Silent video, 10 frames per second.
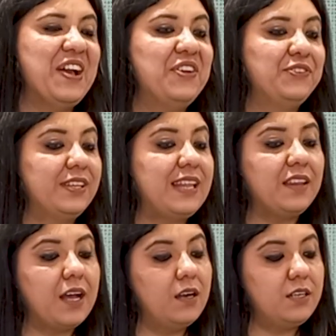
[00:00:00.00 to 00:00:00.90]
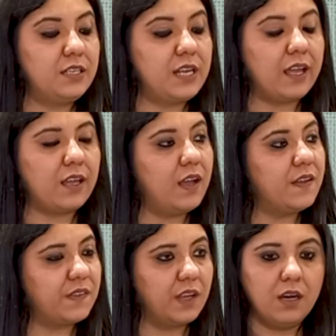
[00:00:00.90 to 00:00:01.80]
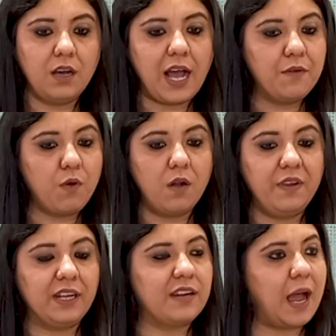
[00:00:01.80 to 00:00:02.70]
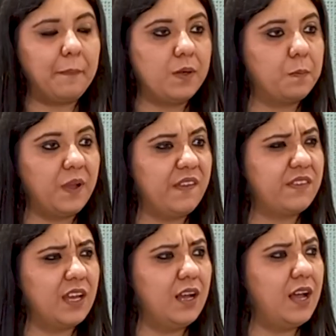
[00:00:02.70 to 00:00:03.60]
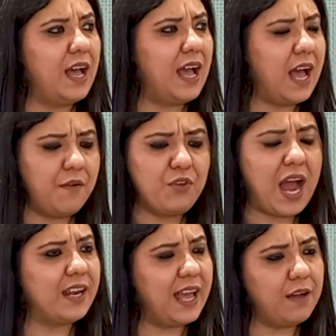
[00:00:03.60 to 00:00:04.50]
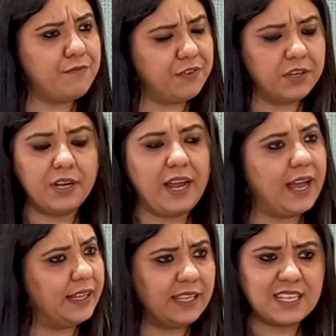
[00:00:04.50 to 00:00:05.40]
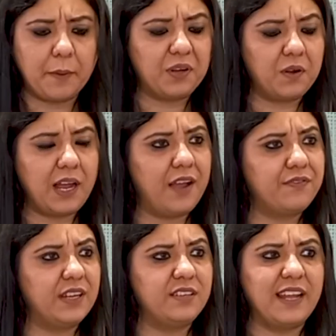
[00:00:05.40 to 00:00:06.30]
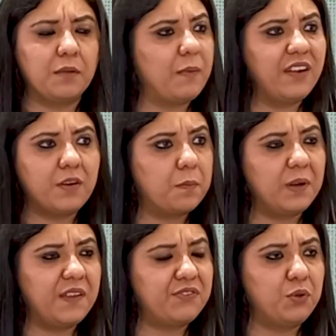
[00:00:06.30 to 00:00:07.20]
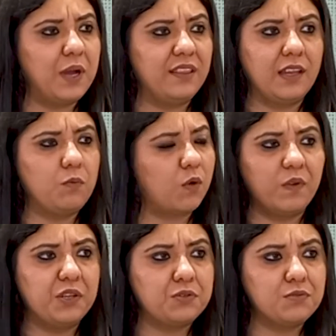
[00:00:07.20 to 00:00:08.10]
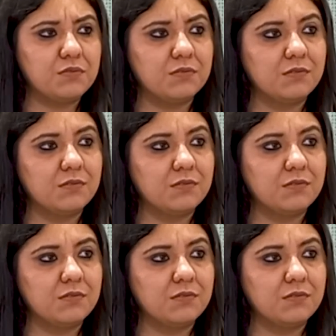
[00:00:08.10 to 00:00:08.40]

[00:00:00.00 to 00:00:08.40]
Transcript: So that tech is evolving at a rapid pace. Have you had a fear any time in your life that tech might replace you, and then what will you do?